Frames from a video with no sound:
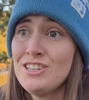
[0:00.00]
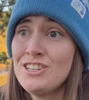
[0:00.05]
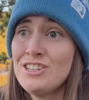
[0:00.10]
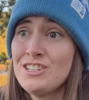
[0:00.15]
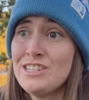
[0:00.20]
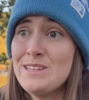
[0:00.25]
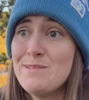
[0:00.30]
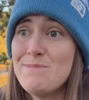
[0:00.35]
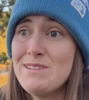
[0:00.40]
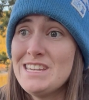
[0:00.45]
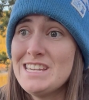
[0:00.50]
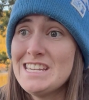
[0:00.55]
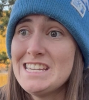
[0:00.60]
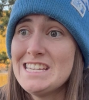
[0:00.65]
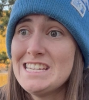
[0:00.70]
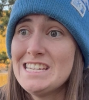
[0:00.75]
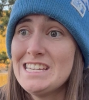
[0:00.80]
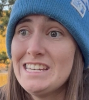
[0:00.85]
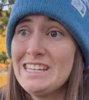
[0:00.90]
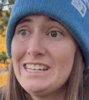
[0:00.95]
to
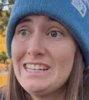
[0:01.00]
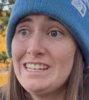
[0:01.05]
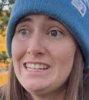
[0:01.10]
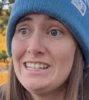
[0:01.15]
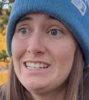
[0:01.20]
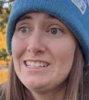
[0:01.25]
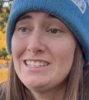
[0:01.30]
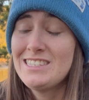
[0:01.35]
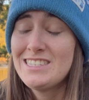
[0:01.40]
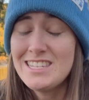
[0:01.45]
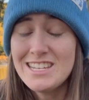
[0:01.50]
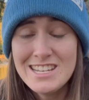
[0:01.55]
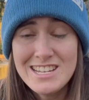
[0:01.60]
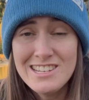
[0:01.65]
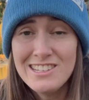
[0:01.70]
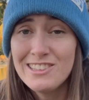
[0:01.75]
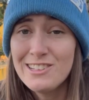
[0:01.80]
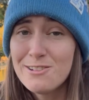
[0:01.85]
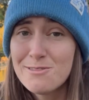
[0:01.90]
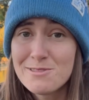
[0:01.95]
be
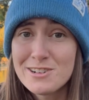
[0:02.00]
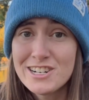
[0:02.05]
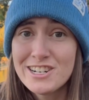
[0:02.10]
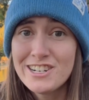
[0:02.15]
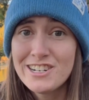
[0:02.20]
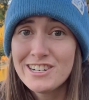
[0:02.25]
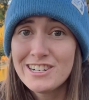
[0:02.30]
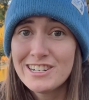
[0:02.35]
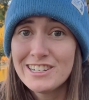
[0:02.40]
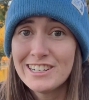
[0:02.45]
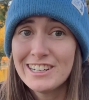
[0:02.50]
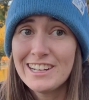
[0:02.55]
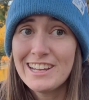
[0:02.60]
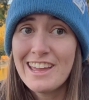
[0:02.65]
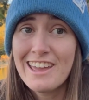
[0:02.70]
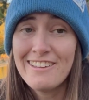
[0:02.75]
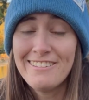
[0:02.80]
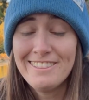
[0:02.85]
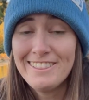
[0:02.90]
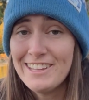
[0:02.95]
seeing the world
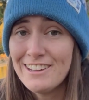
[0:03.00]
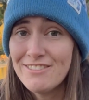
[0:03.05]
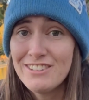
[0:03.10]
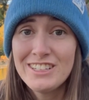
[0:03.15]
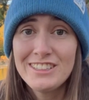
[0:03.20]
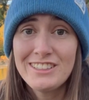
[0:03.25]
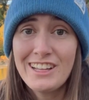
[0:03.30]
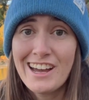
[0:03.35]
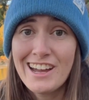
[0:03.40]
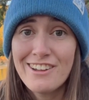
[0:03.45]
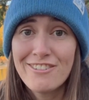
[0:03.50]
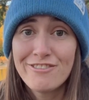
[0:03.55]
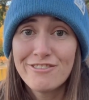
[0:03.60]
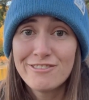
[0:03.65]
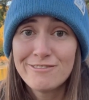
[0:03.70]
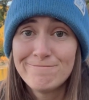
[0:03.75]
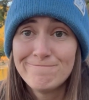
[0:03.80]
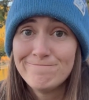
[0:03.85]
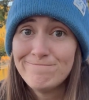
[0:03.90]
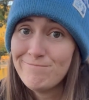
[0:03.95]
and living life
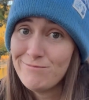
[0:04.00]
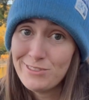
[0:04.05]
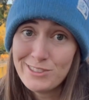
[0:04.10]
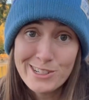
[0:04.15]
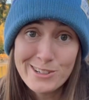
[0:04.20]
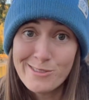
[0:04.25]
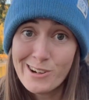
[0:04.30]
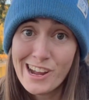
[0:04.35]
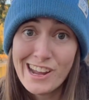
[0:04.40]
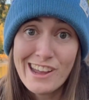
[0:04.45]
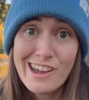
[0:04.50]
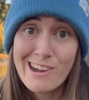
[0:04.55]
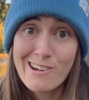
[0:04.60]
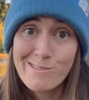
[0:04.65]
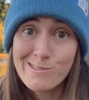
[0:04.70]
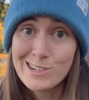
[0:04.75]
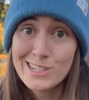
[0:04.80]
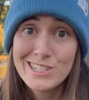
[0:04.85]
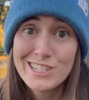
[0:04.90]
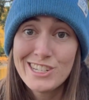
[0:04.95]
the way I
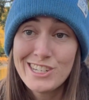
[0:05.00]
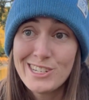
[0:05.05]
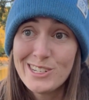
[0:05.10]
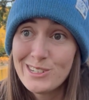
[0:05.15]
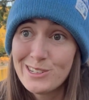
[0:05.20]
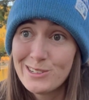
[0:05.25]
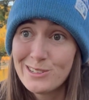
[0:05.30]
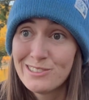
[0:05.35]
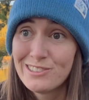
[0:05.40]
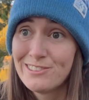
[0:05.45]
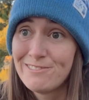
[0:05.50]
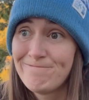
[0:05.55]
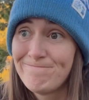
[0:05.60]
want to.